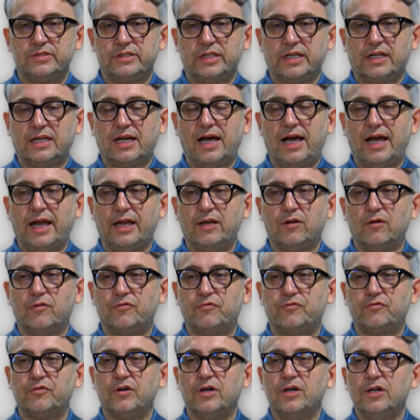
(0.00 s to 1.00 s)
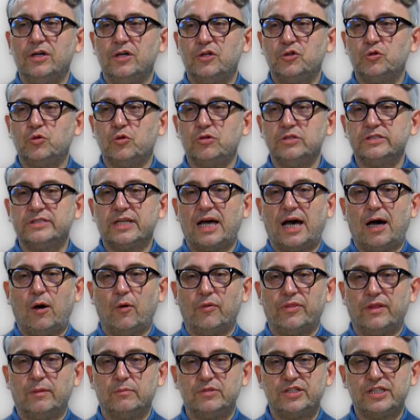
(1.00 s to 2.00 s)
They kind of ruled
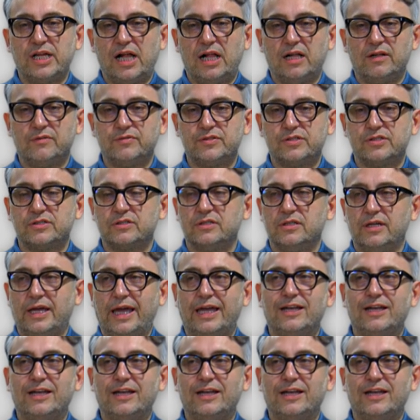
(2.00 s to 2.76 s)
out themselves,